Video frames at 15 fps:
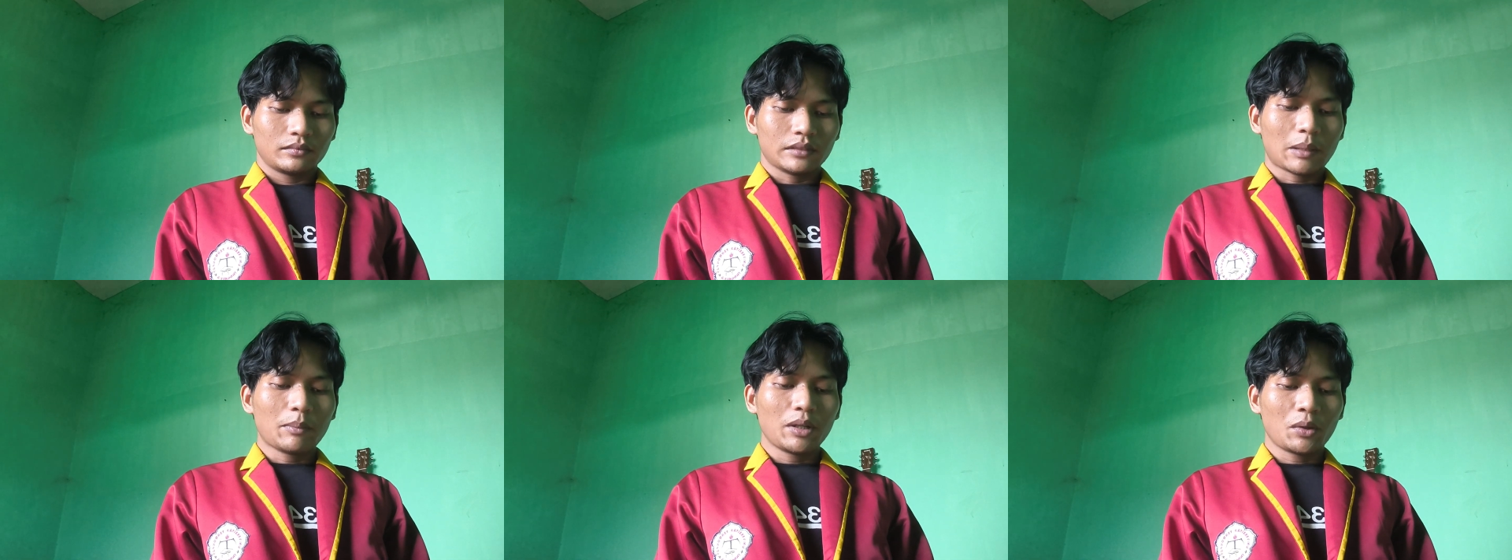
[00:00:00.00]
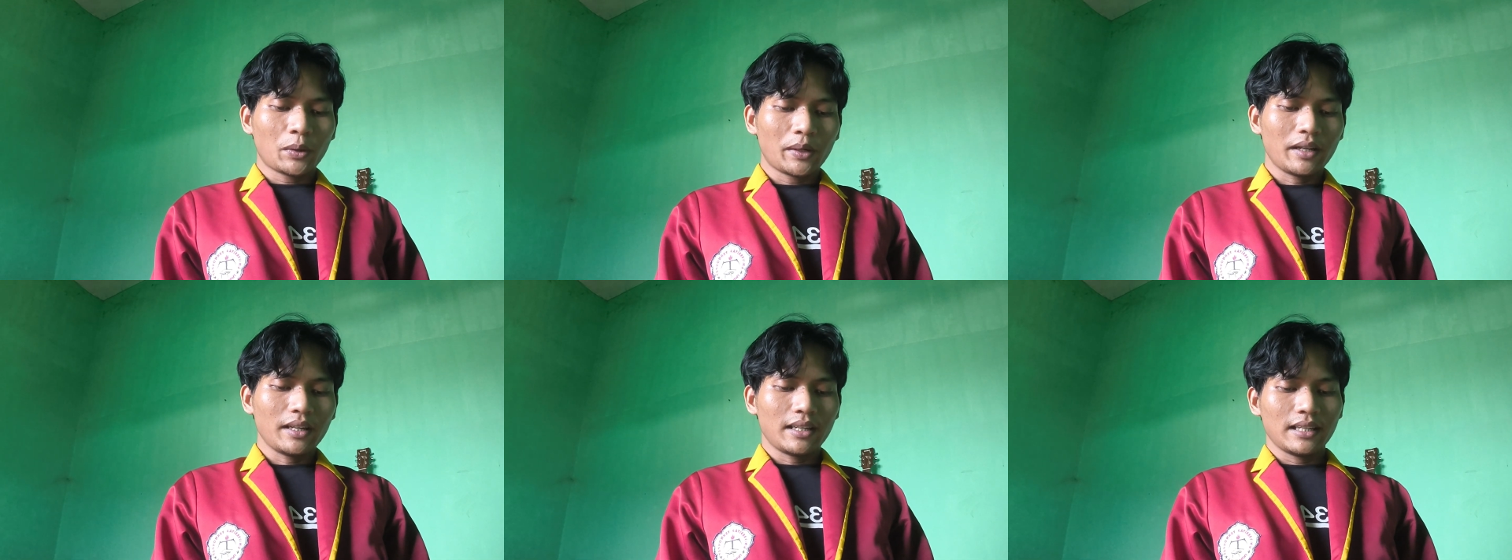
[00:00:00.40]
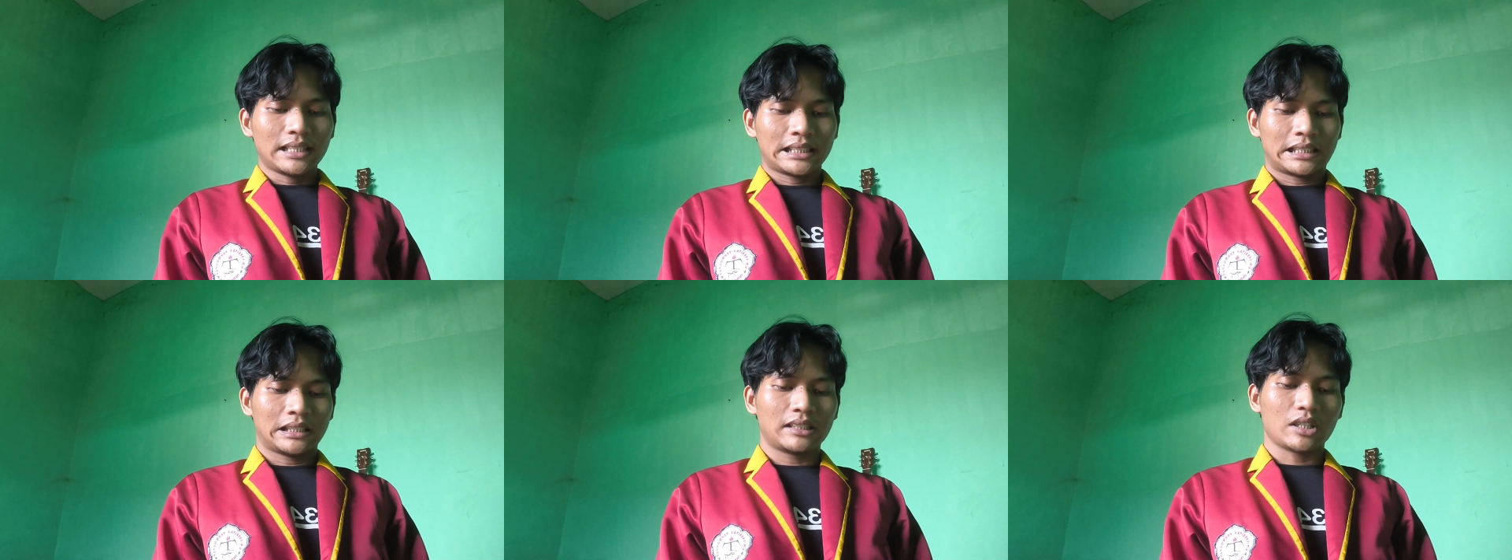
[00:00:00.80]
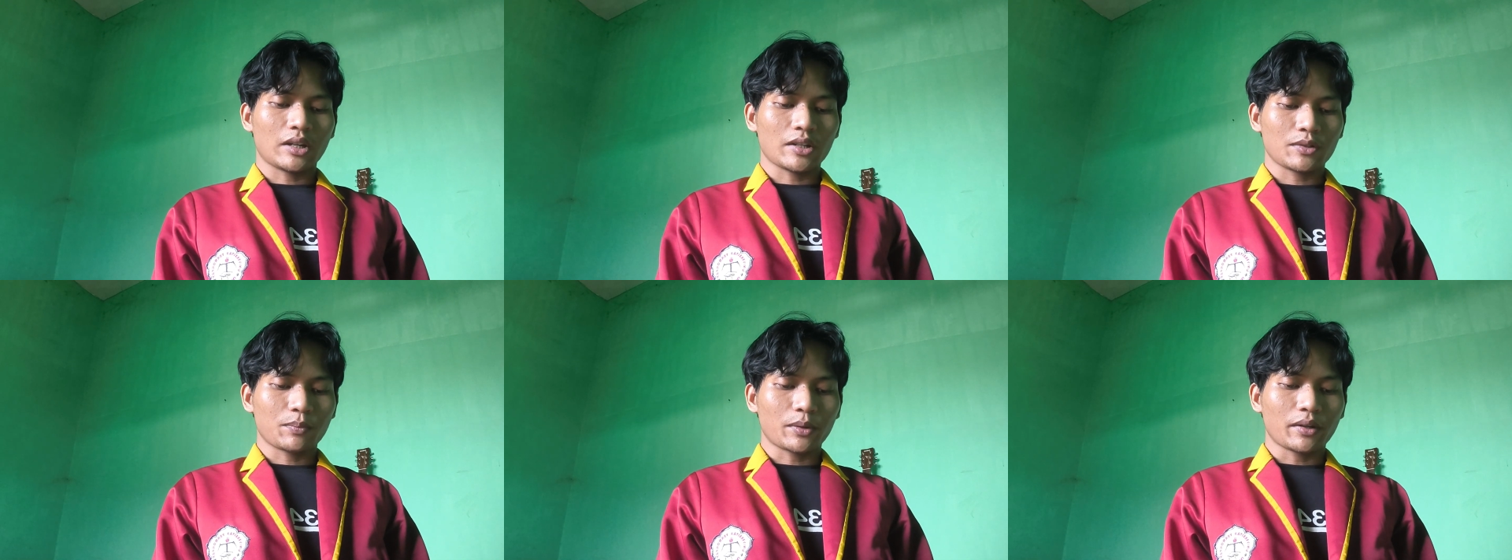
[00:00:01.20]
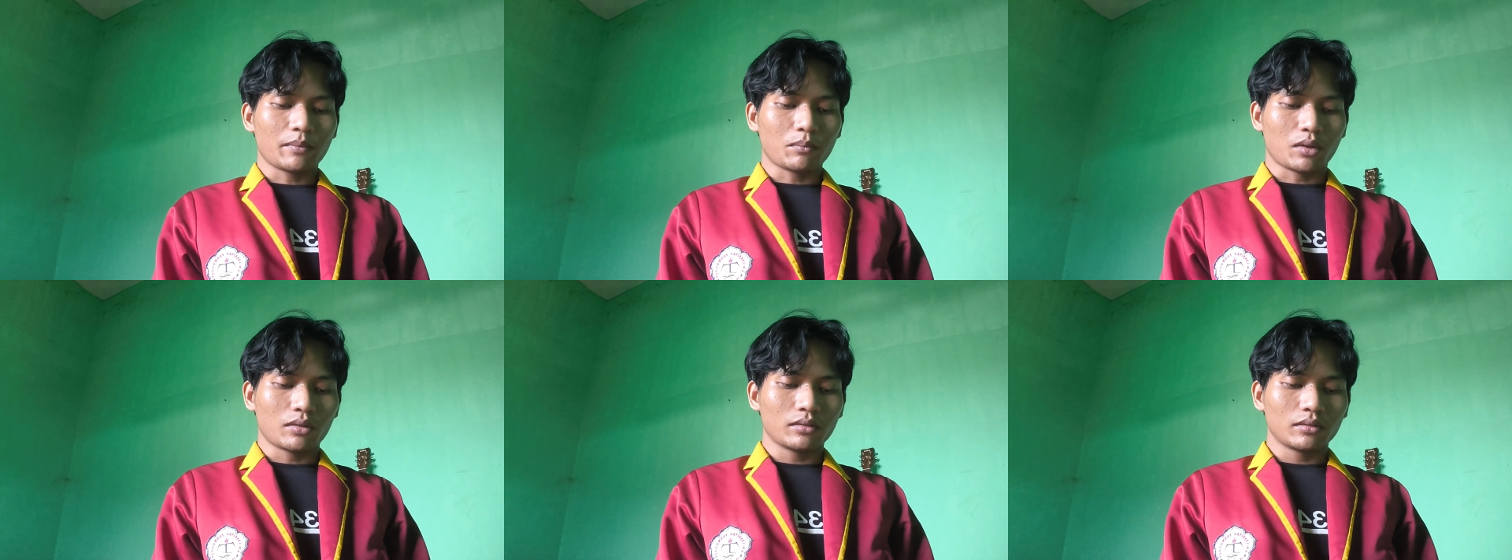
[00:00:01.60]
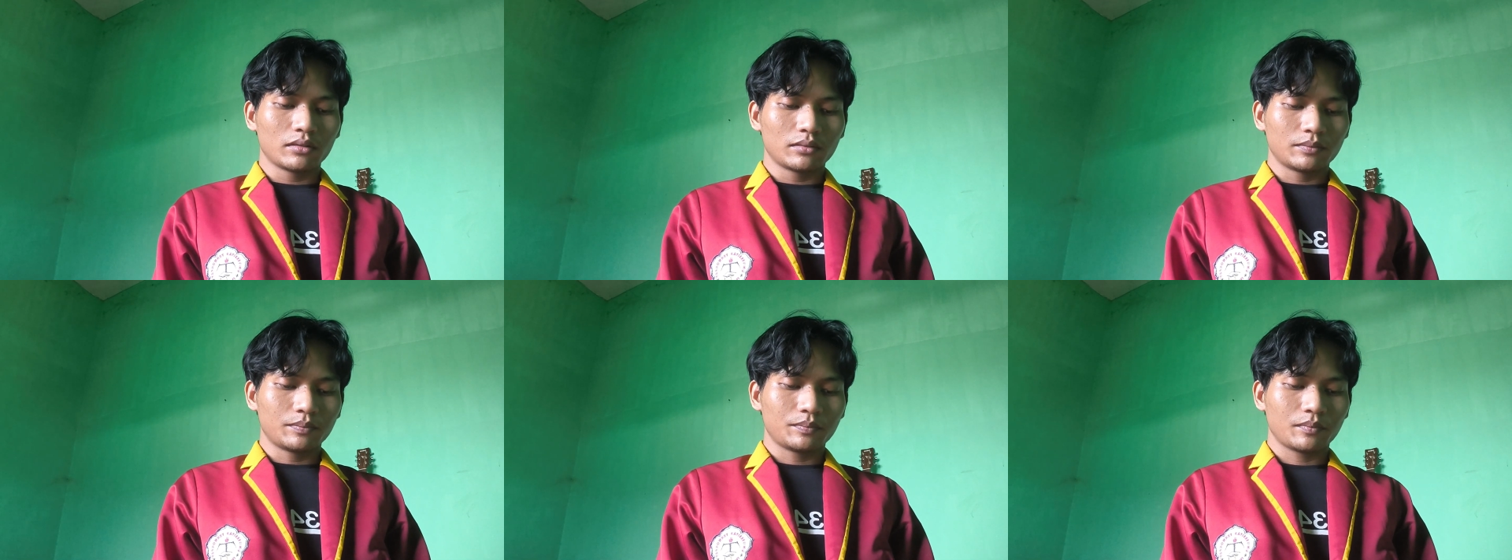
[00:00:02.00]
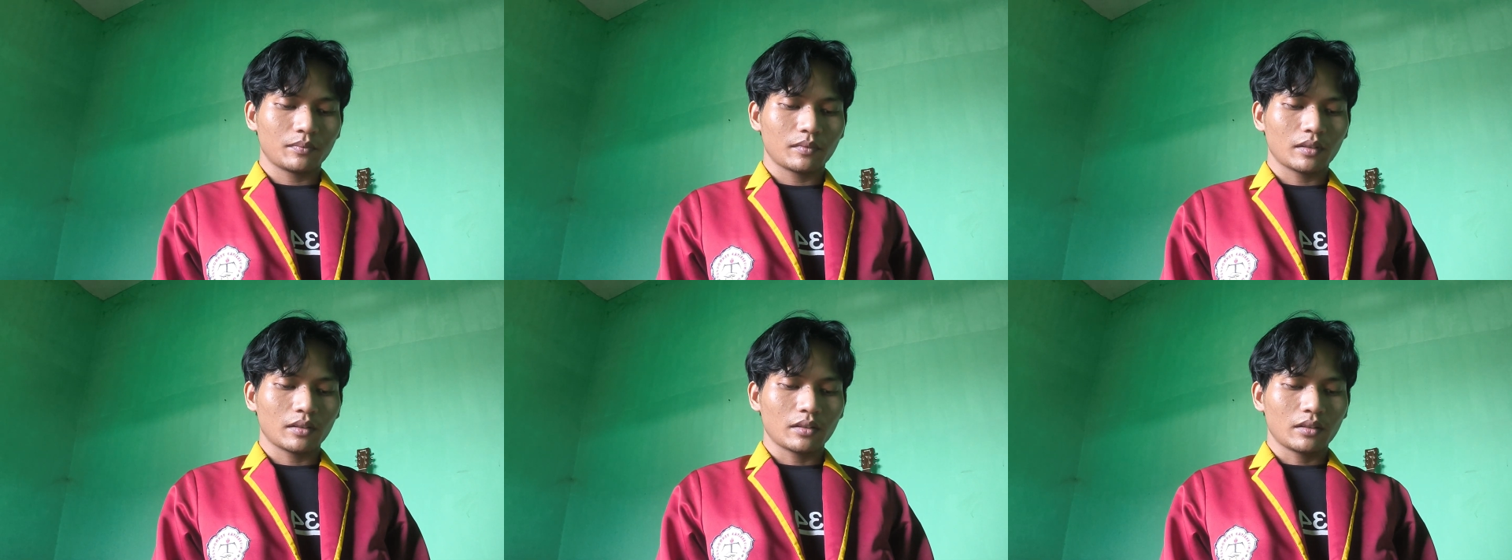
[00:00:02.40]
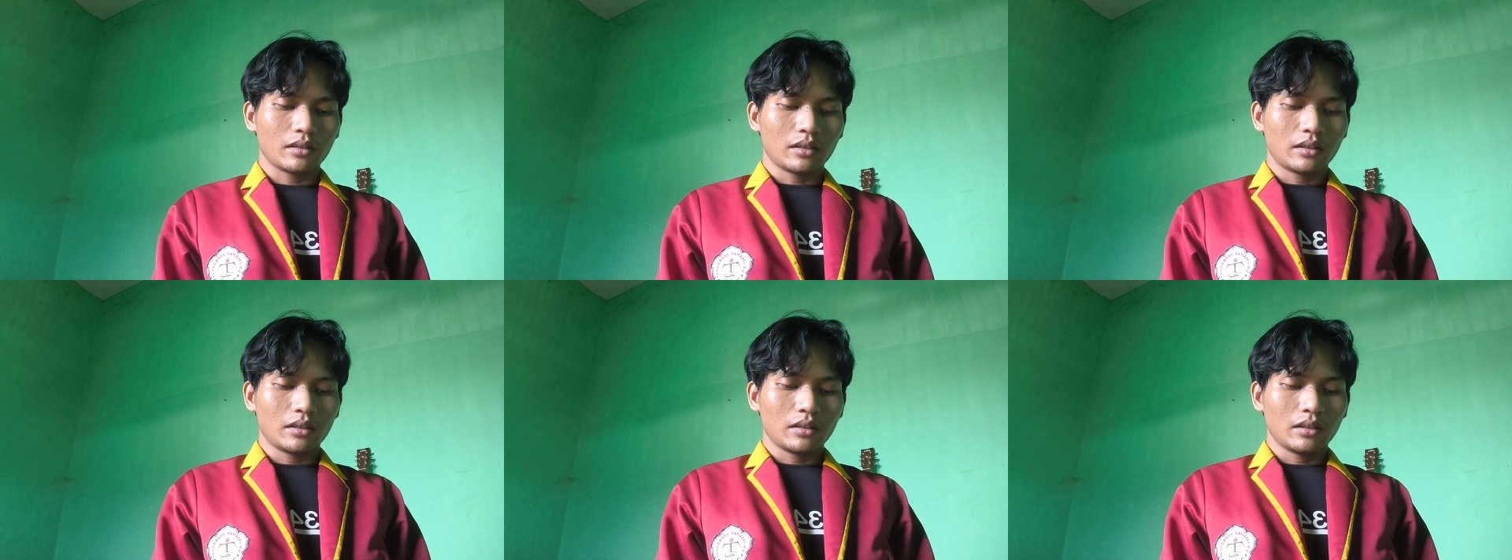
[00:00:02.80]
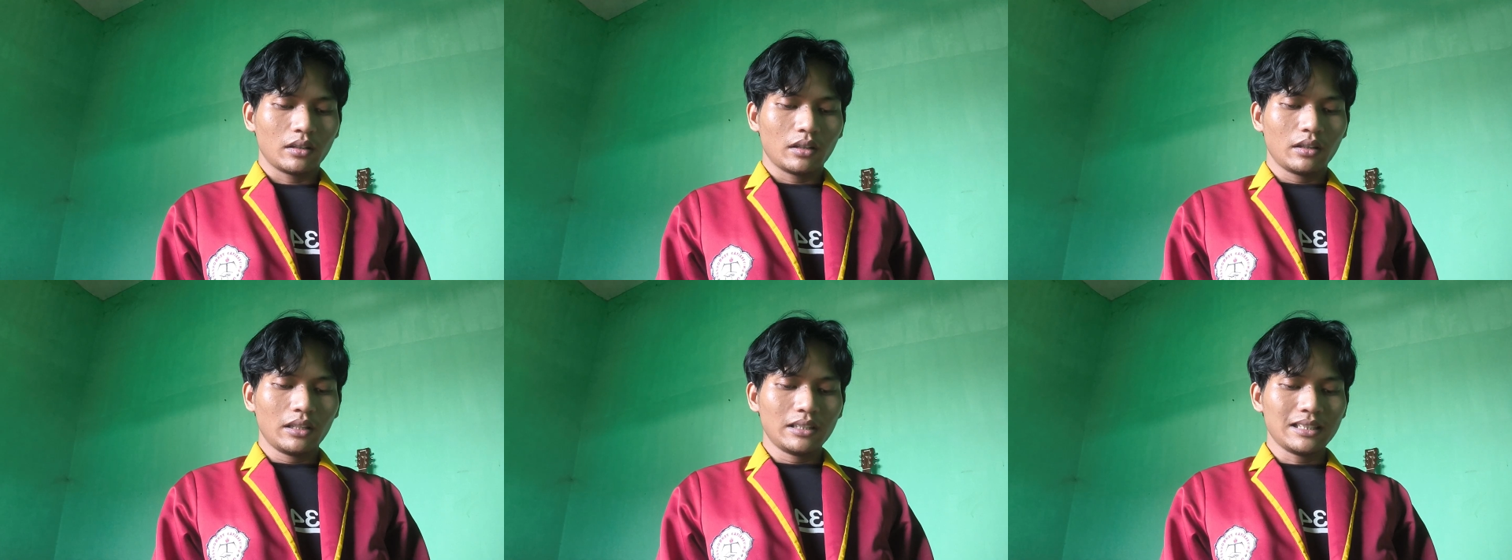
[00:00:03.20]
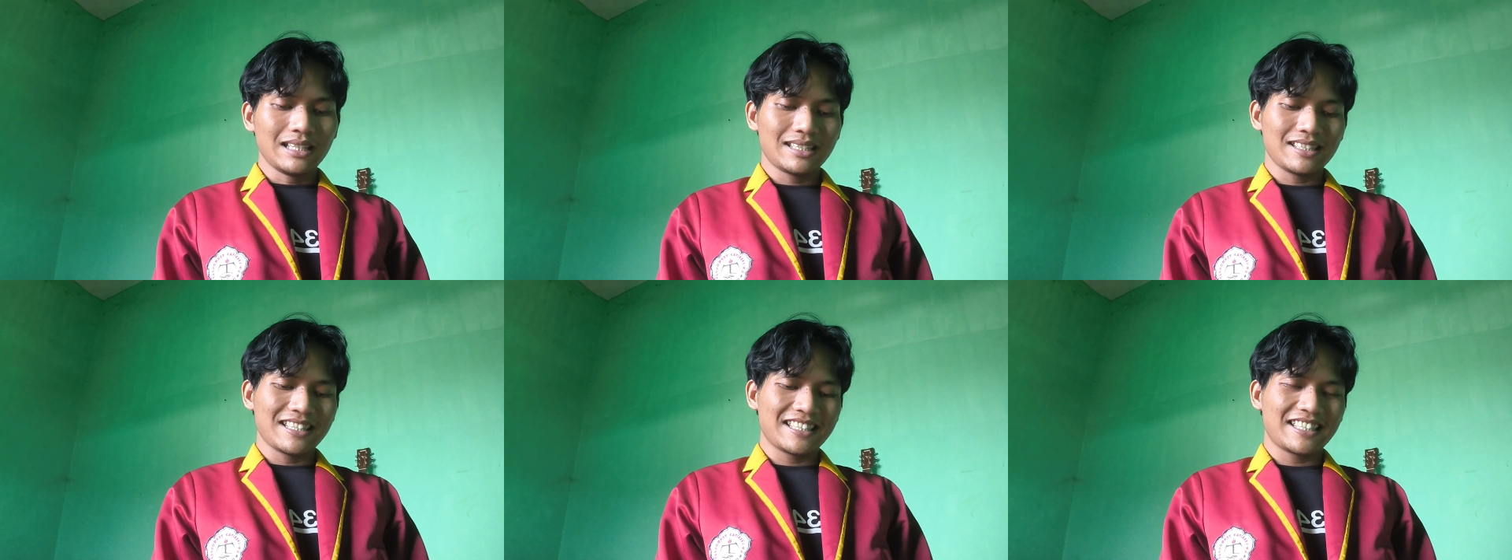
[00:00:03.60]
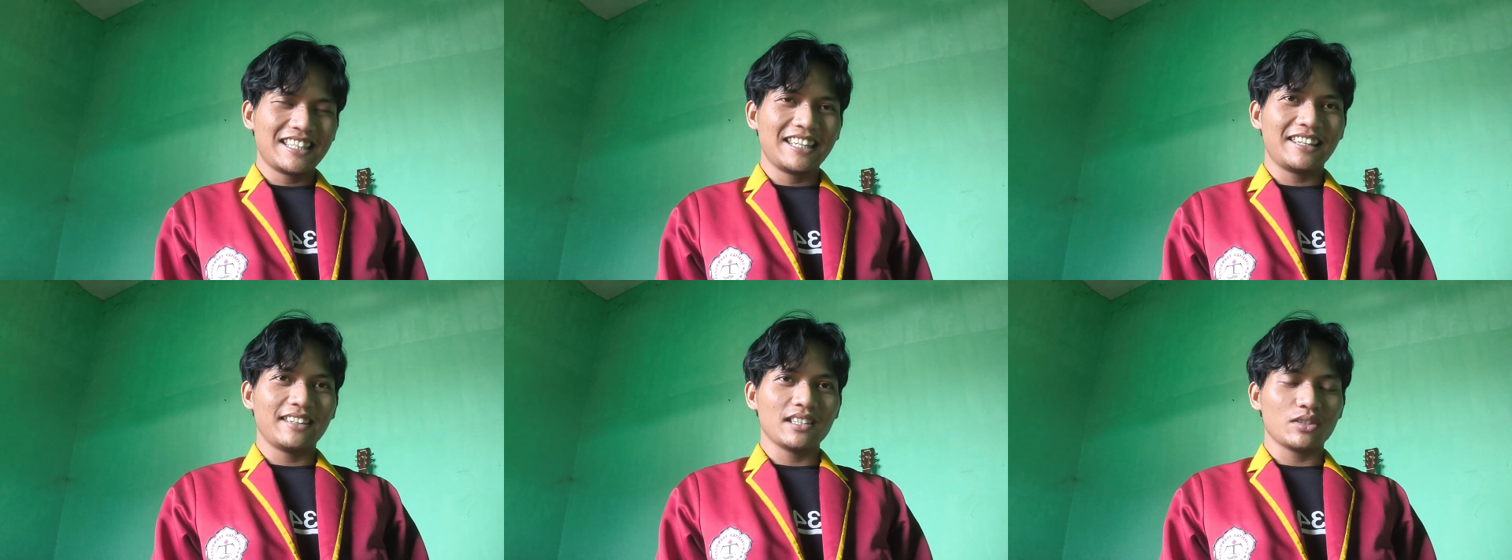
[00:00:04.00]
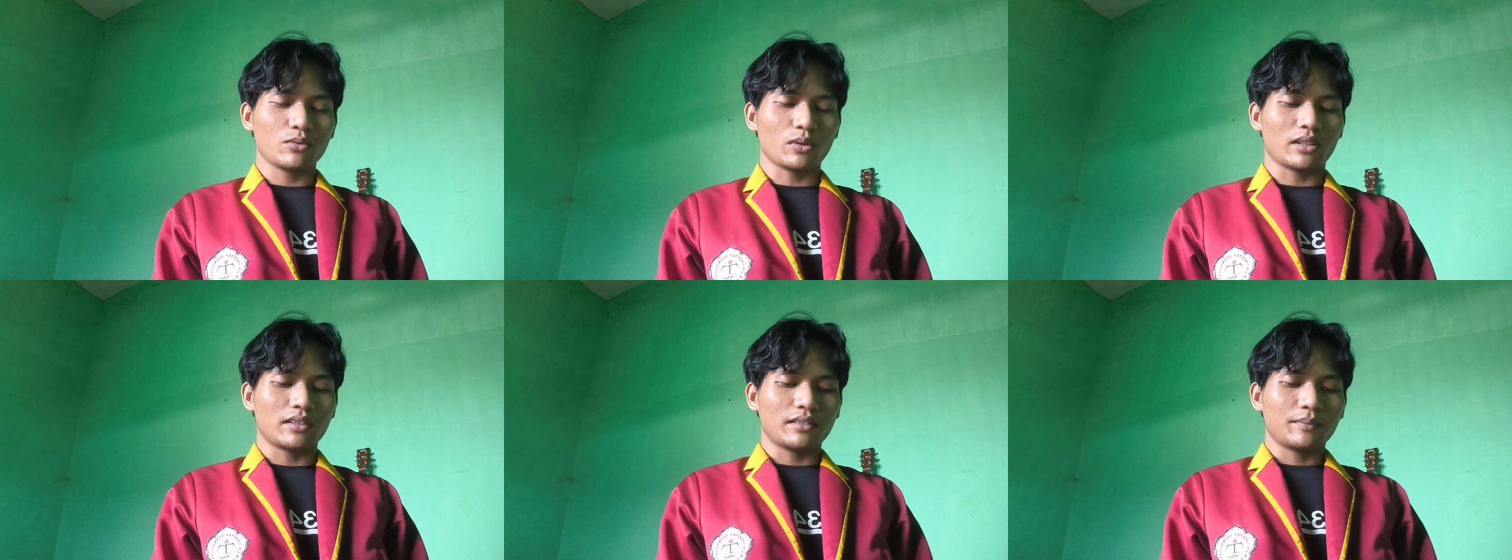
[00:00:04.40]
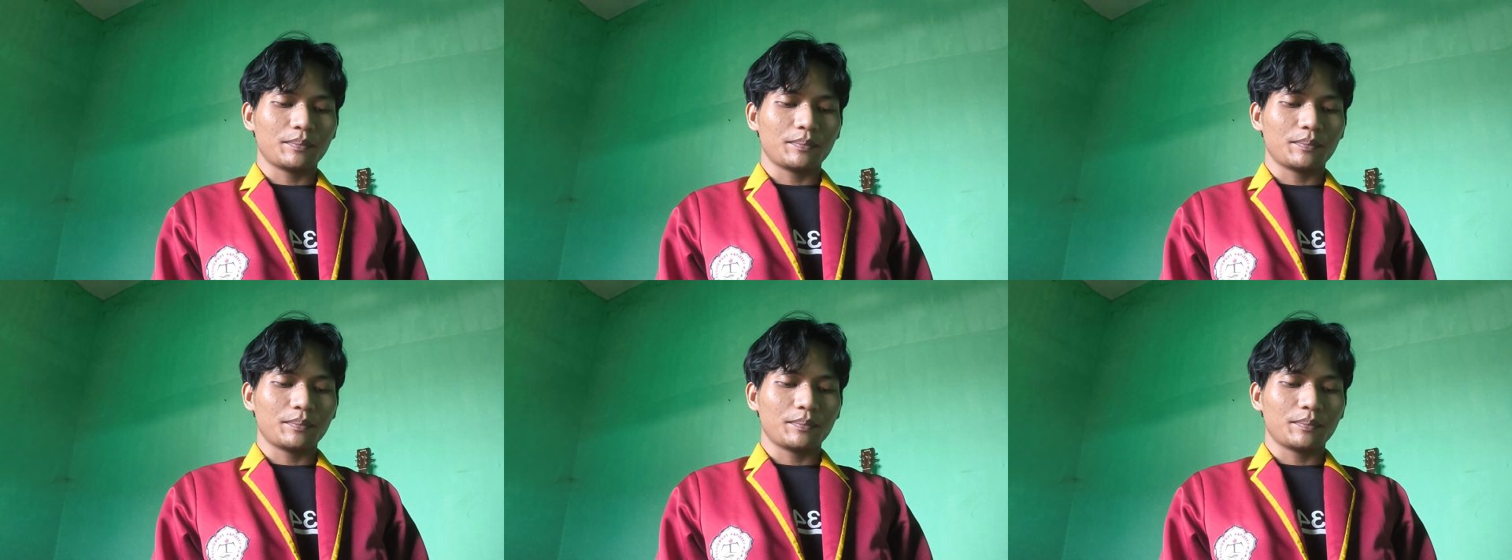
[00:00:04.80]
Number 3 is transparent mode. This is the sneakiest one.